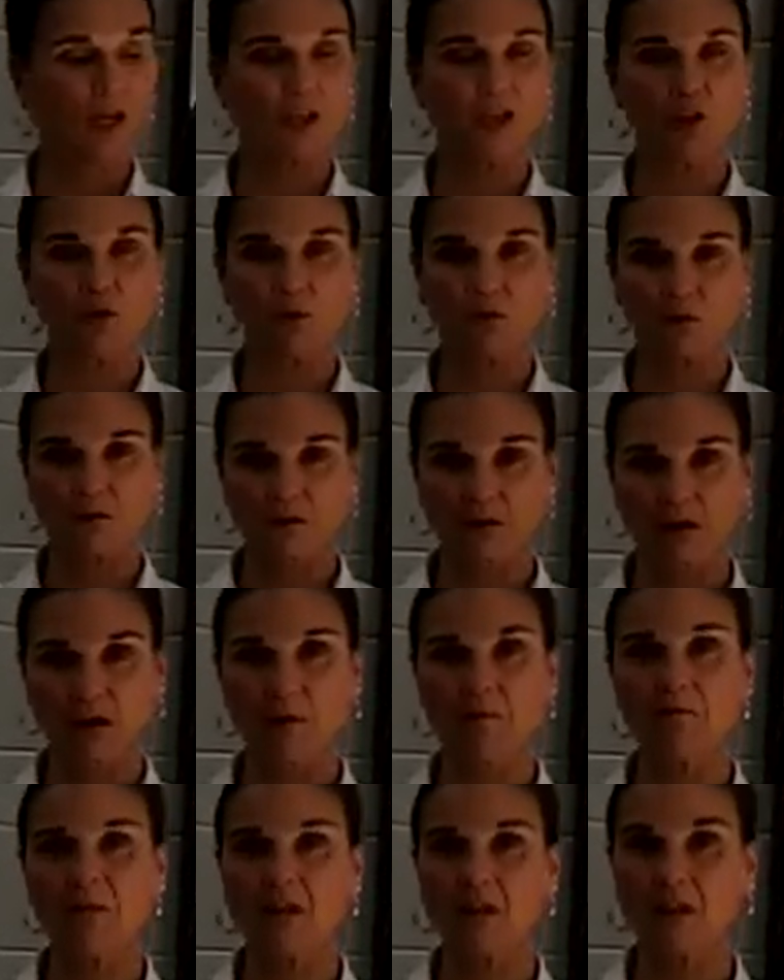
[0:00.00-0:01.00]
And you will
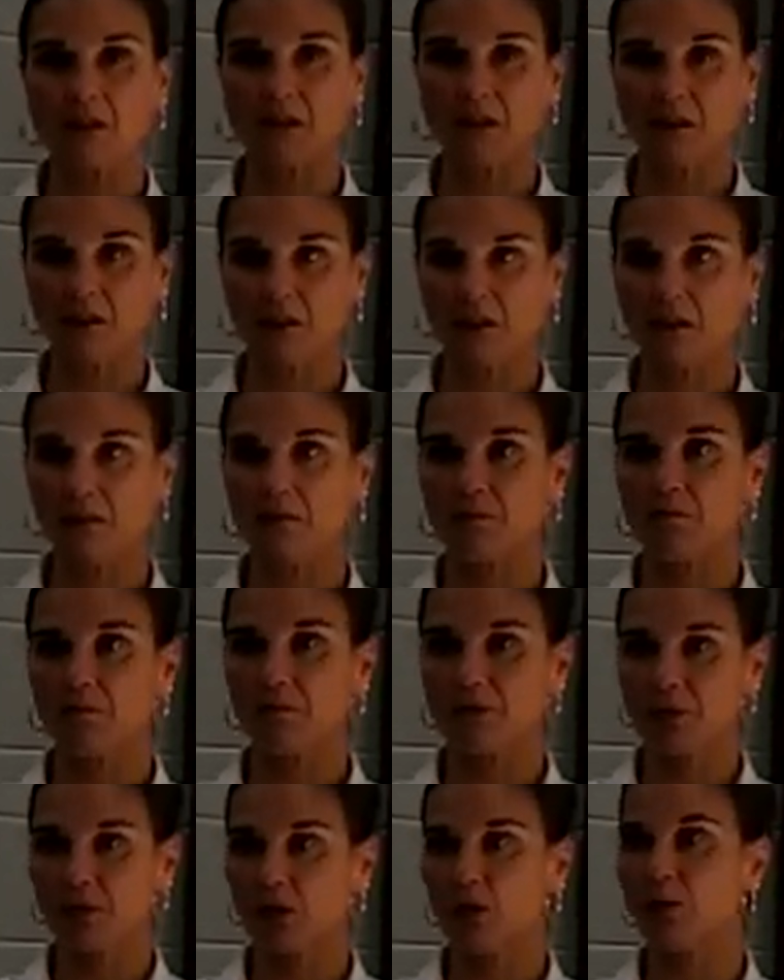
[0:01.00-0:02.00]
immediately,
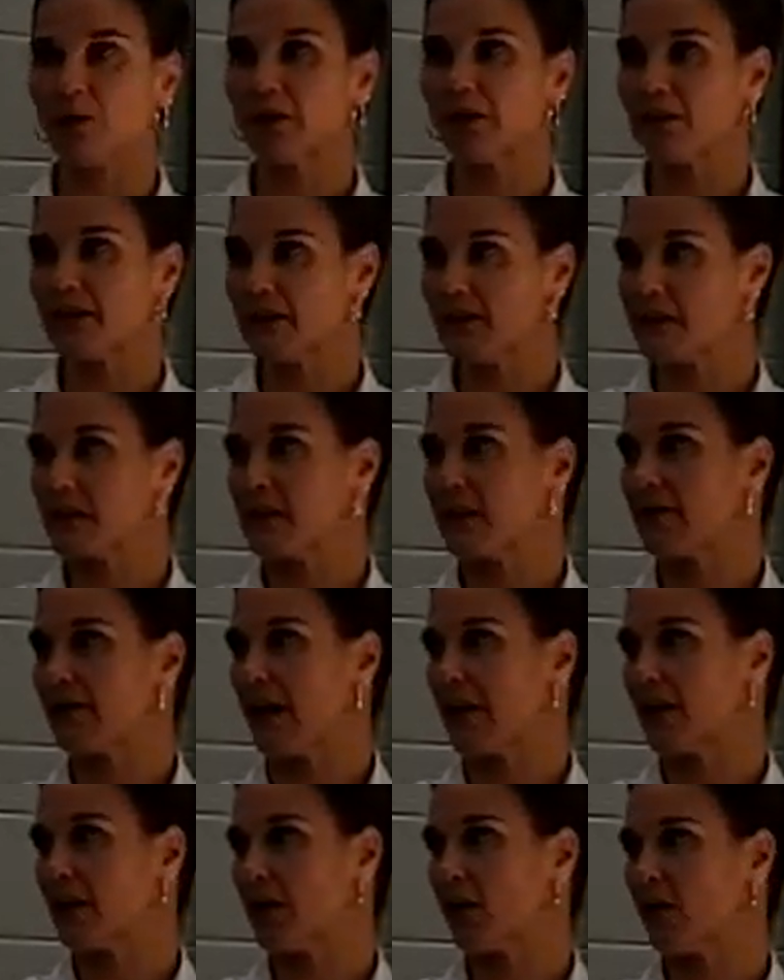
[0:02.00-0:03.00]
pretty quickly, see
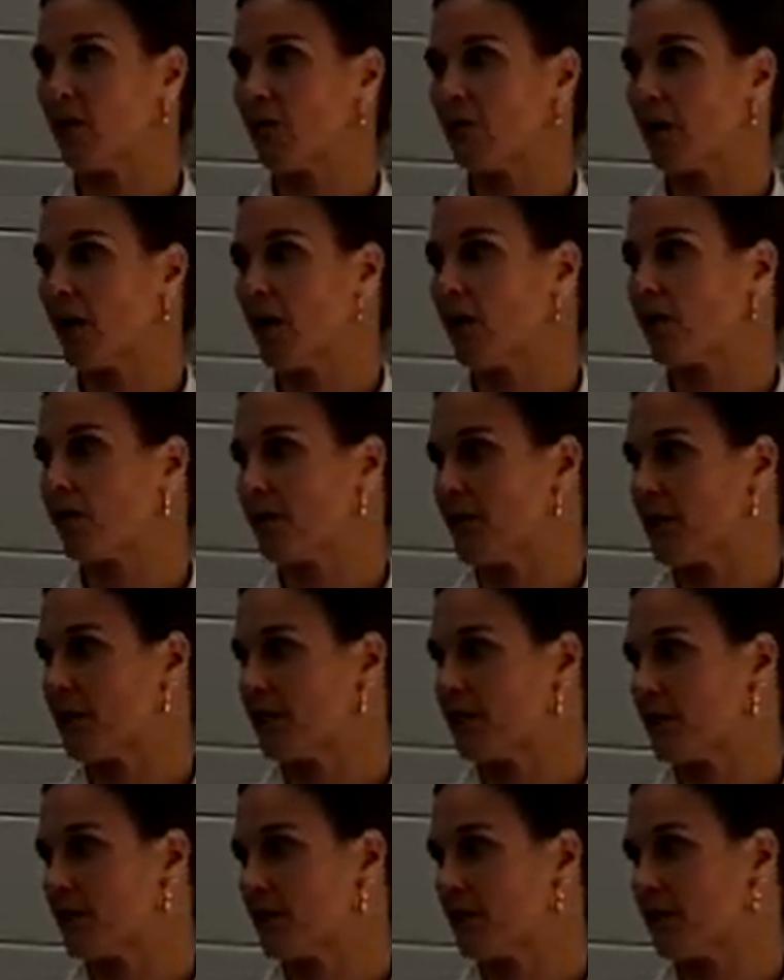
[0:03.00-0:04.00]
that yellow color
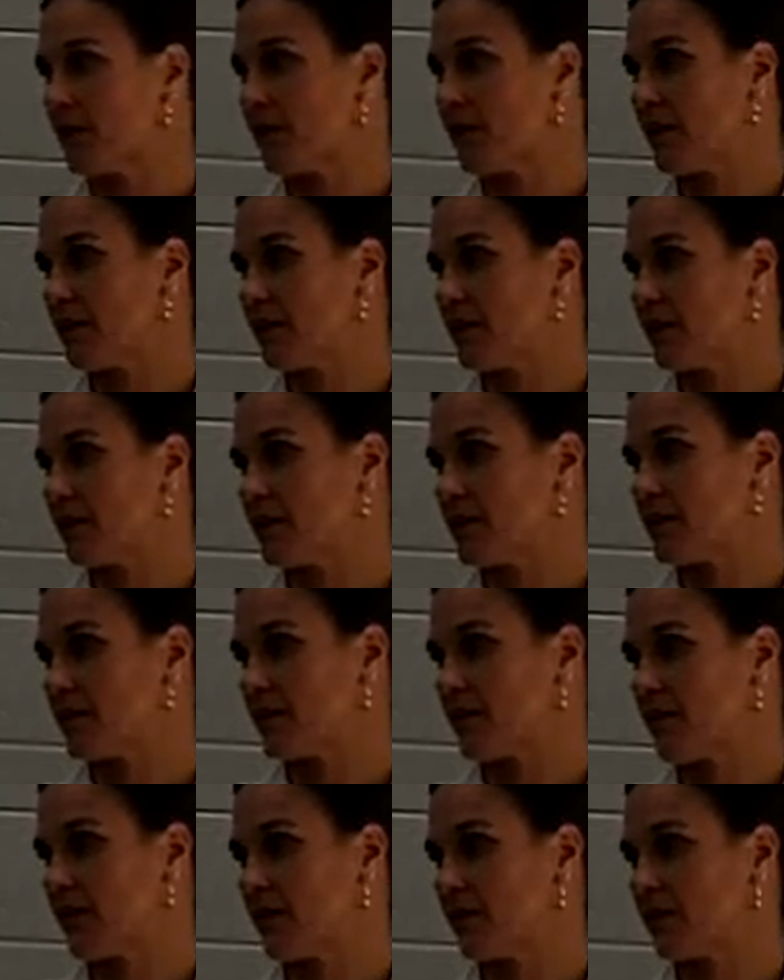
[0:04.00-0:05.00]
even
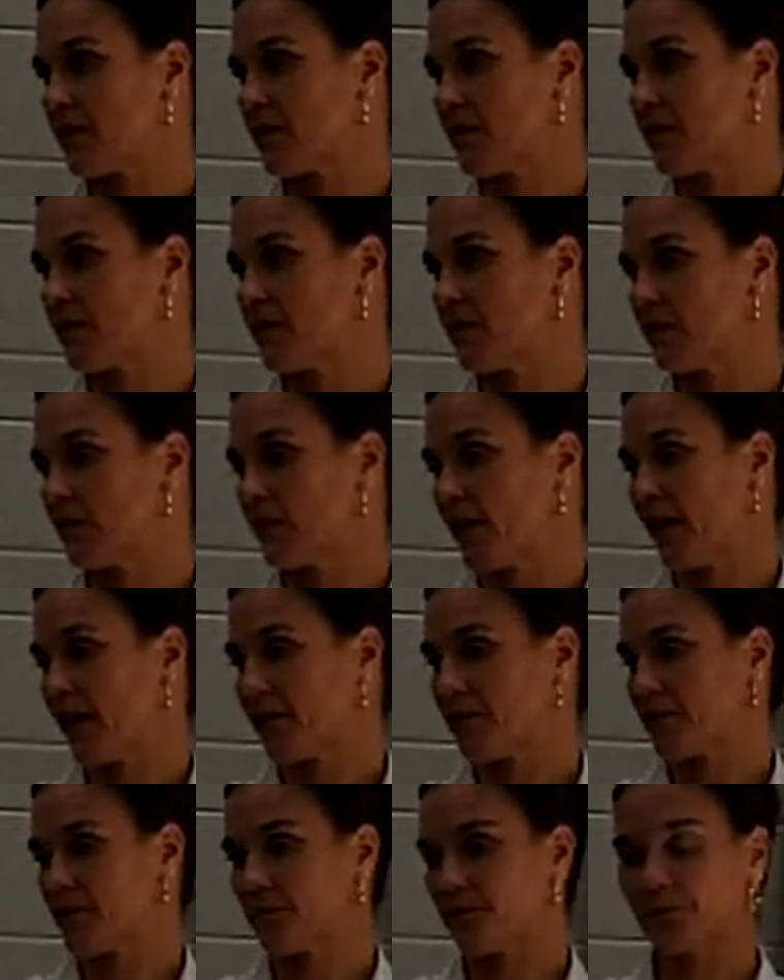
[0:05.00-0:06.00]
dissipate from the
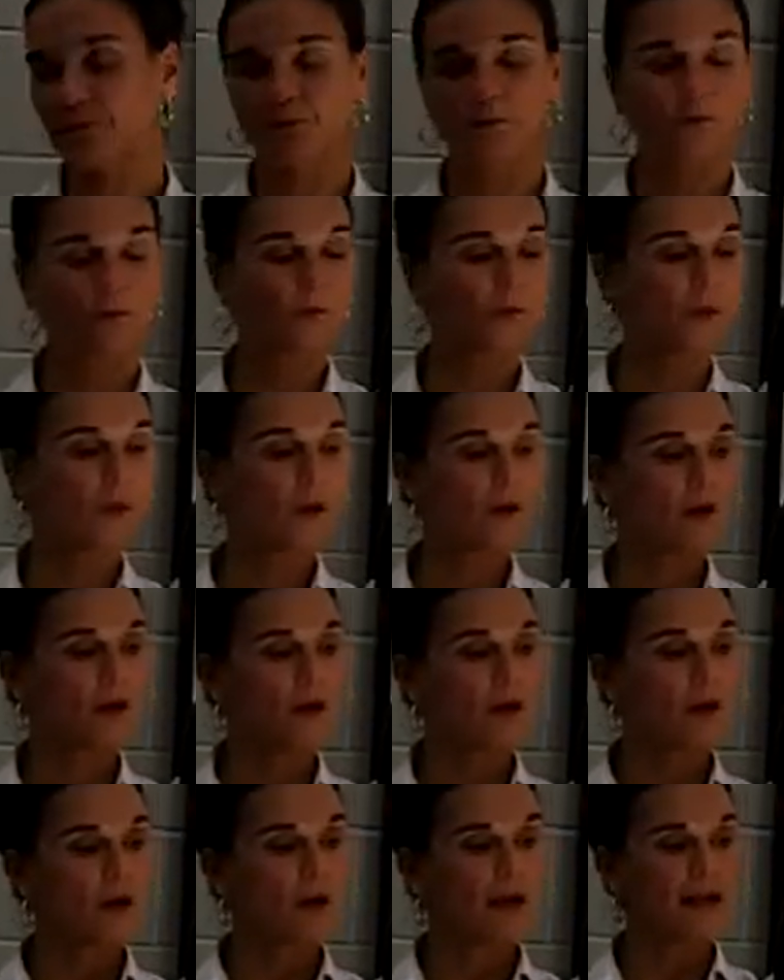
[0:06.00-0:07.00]
reaction.
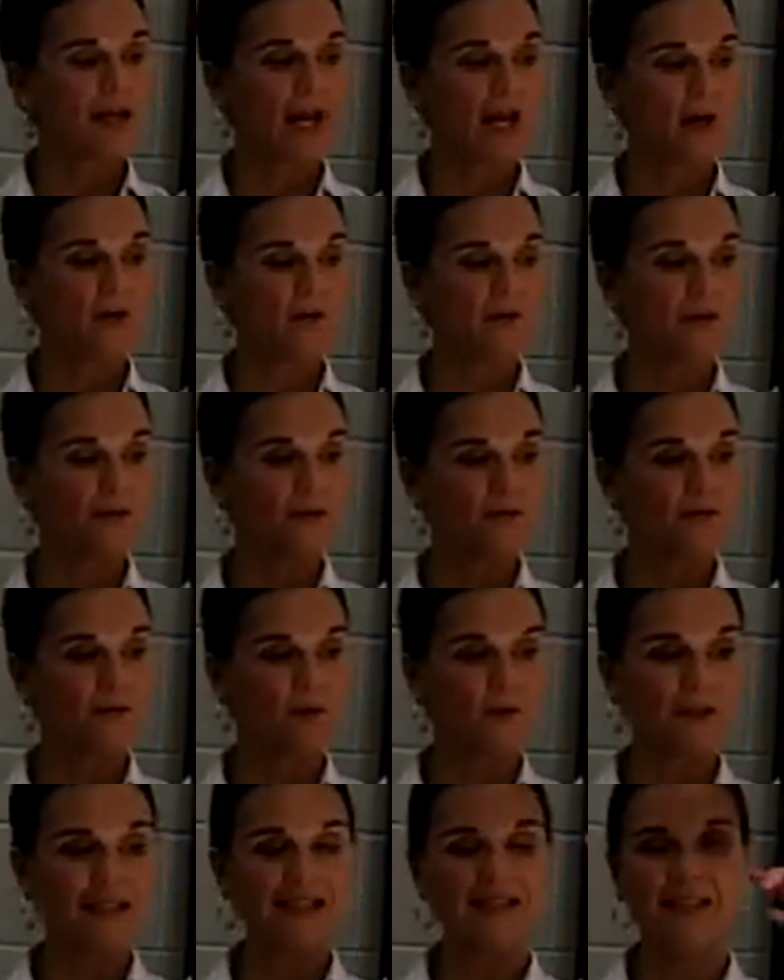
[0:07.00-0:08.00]
Now,
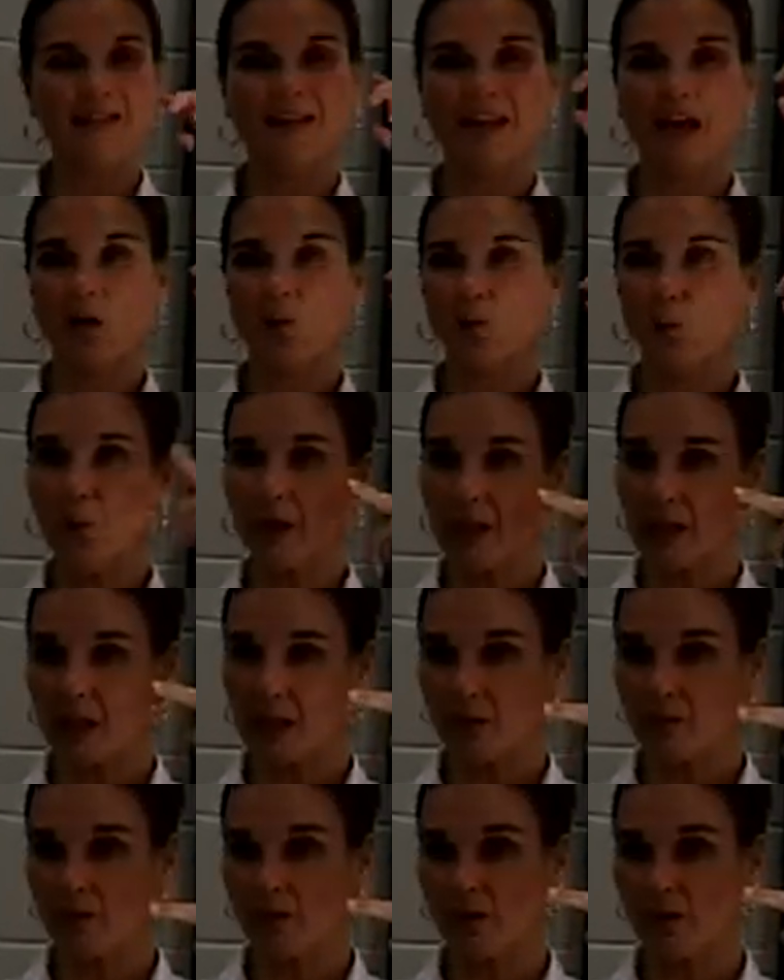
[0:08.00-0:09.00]
the reason that
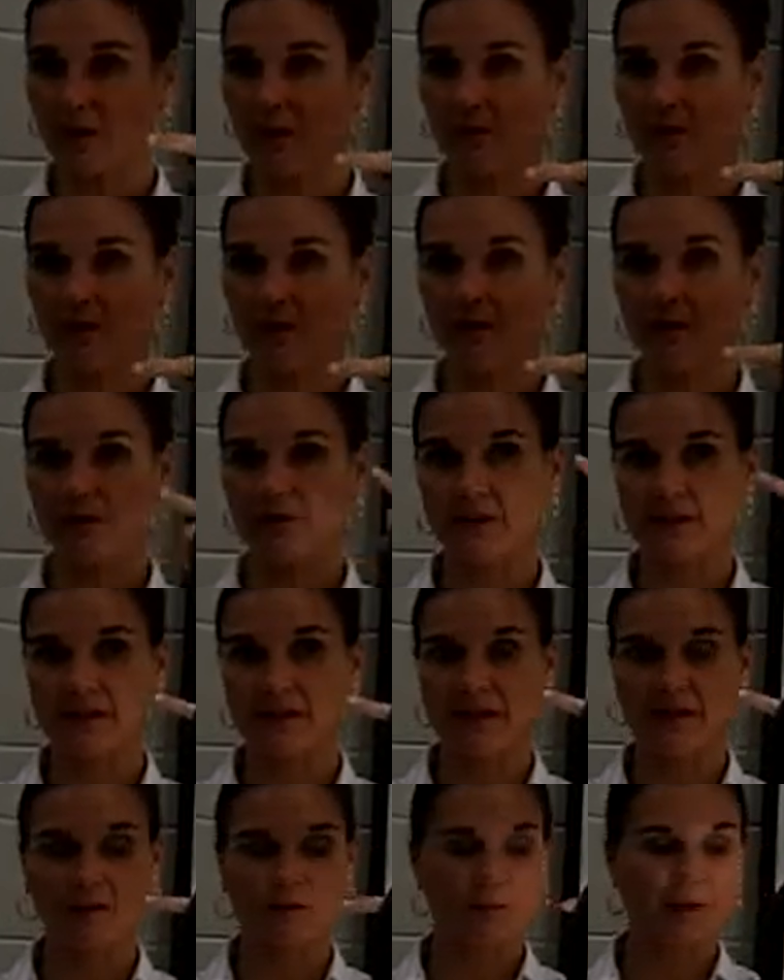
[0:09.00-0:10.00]
we will give you the
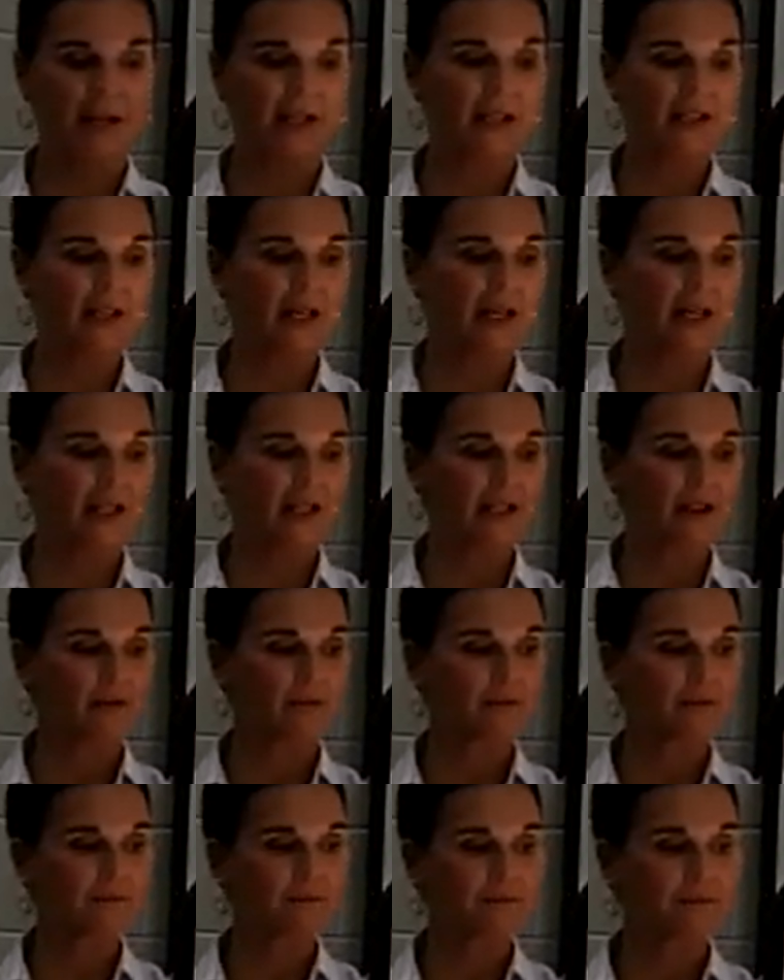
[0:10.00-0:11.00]

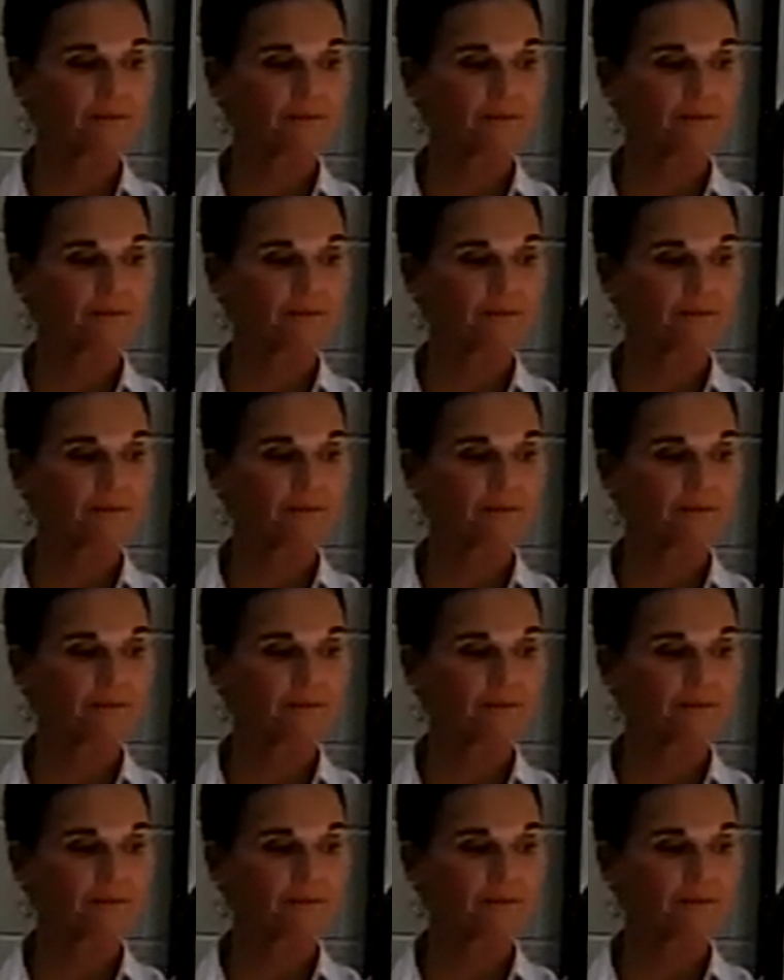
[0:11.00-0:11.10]
cyclopentadiene